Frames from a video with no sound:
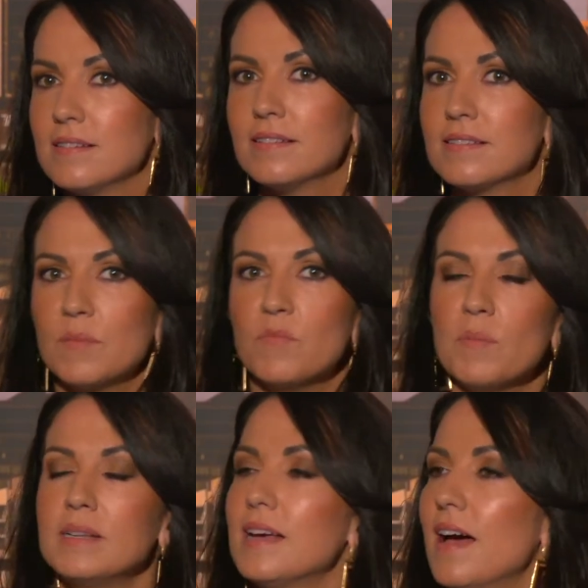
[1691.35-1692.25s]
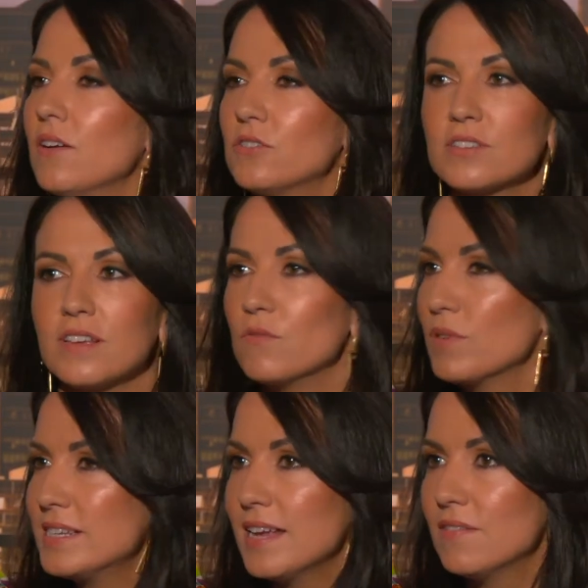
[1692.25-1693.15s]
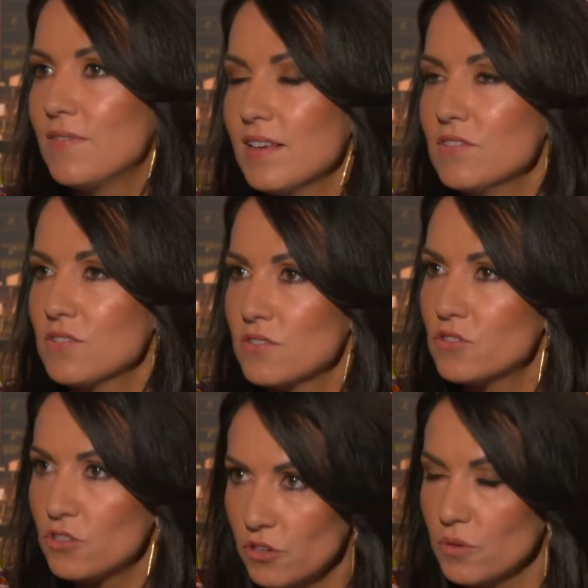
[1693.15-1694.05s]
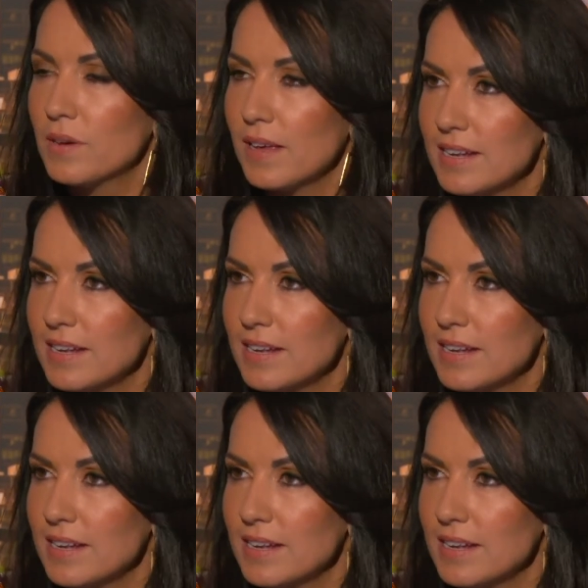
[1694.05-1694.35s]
say, mum and dad or just kind of retail investors to get